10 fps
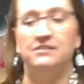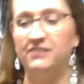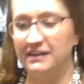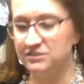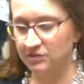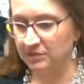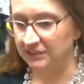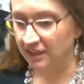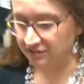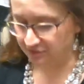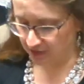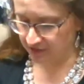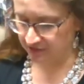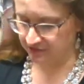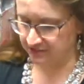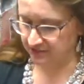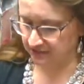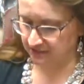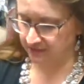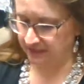advice from a lot of marketers and
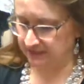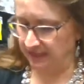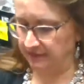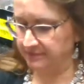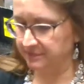see what they say.